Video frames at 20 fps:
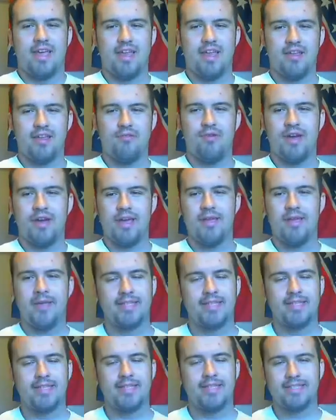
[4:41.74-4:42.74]
Anyway,
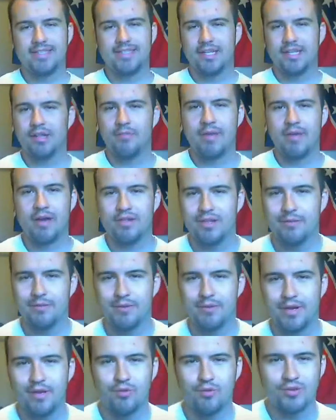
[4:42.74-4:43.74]
it's still about
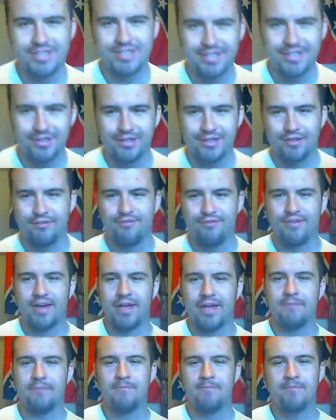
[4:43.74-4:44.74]
liberty. We're still in the
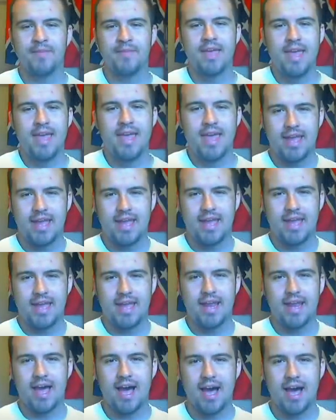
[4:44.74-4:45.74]
fight.
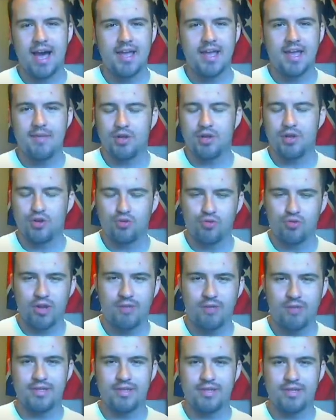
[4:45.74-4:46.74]
And I am
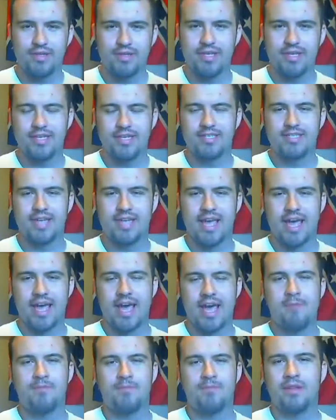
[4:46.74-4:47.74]
incredibly pleased
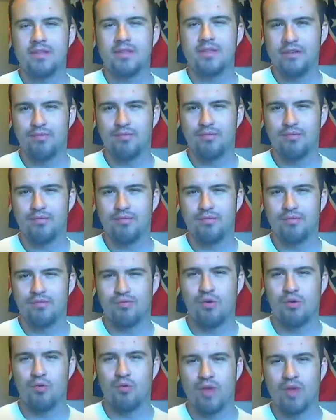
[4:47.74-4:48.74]
at the leadership
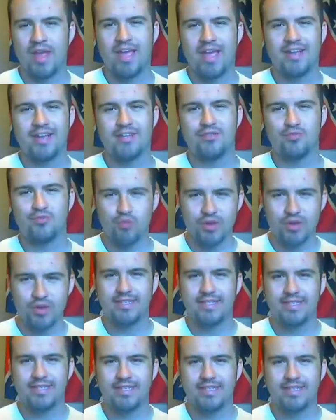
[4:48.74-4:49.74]
role Rand has
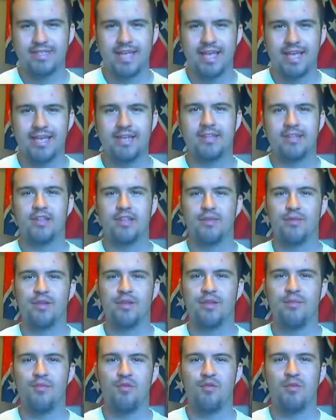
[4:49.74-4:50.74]
really been taking in the
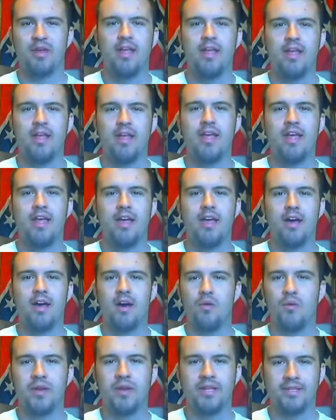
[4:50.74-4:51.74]
liberty movement.
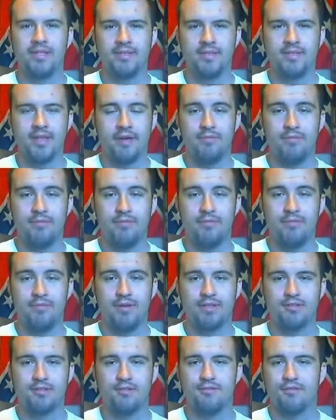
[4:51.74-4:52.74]
When he did that
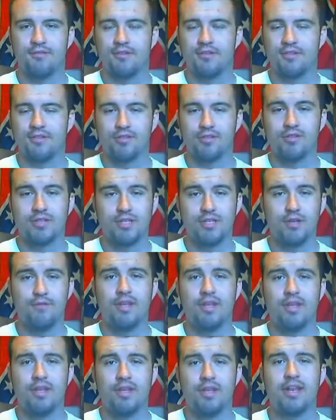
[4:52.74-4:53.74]
filibuster for
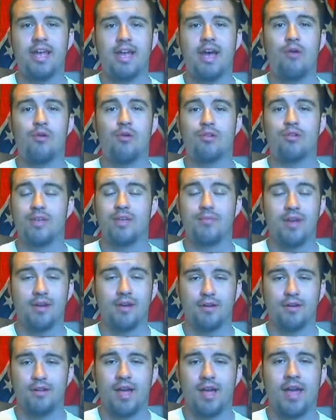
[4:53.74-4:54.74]
13 freaking hours, I'm
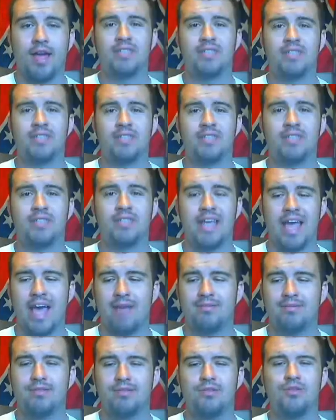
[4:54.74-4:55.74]
not going to lie, I was
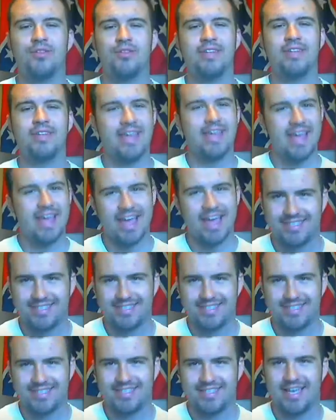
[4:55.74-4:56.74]
absolutely
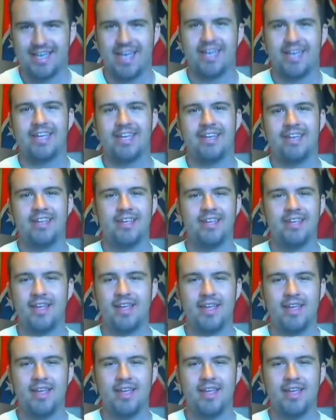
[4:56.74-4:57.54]
excited.